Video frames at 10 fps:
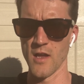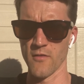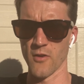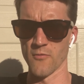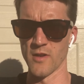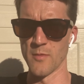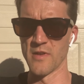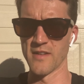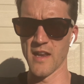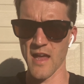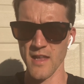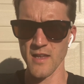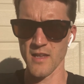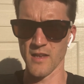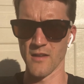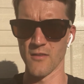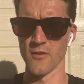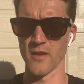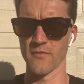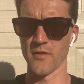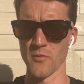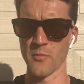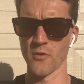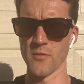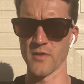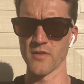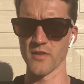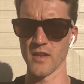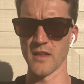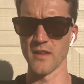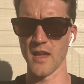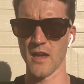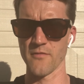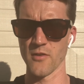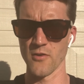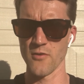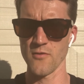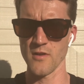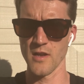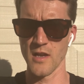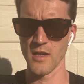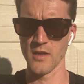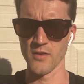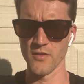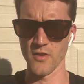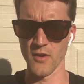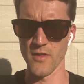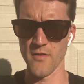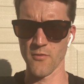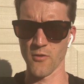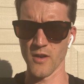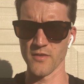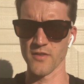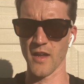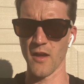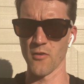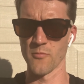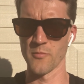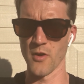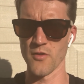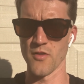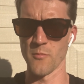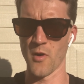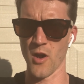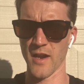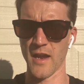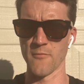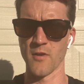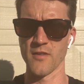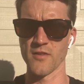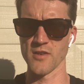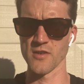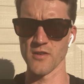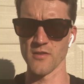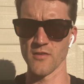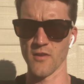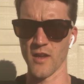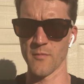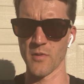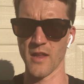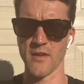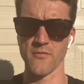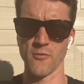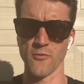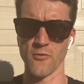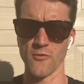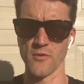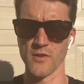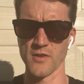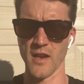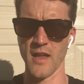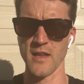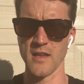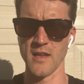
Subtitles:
Got a really busy day, including a few appointments in the afternoon. So therefore I scaled both the bike and run session I had planned for today.